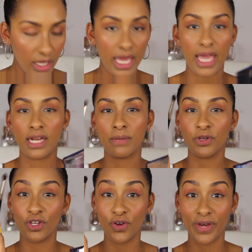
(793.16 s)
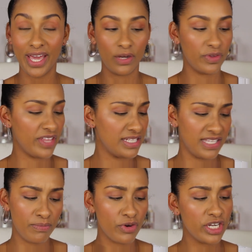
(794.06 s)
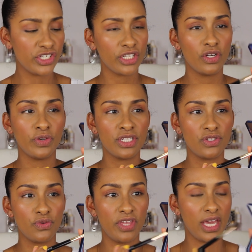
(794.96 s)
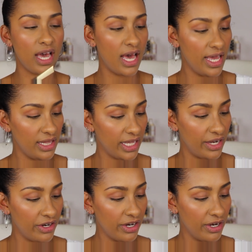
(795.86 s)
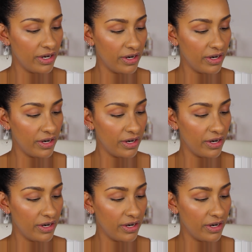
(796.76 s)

And I'm going to go ahead with that same brush and go into the highlighter.